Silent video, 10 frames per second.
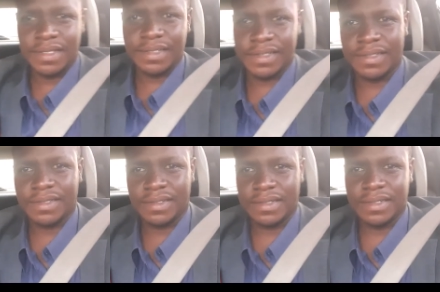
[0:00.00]
Yes.
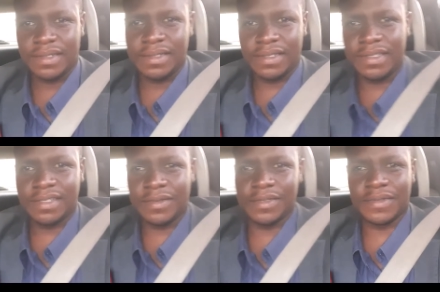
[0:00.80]

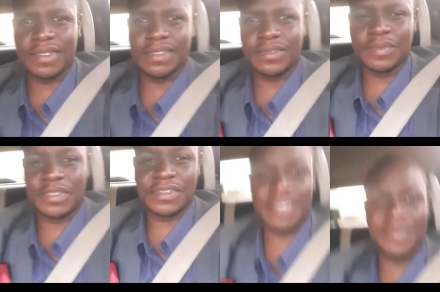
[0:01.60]
Let's see what we can do
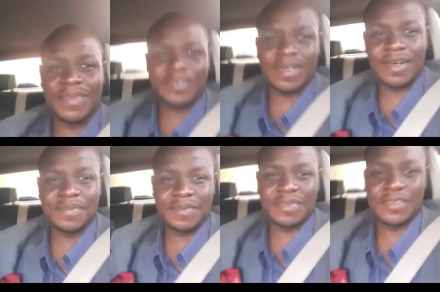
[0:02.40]
because I'm,
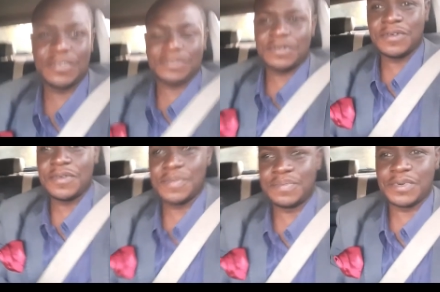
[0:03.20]
I'm
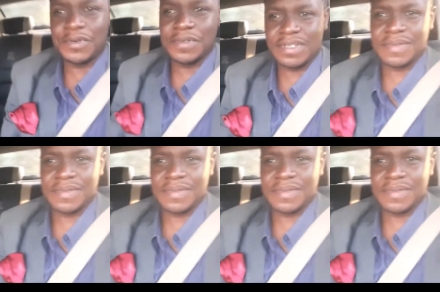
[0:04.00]
so bored.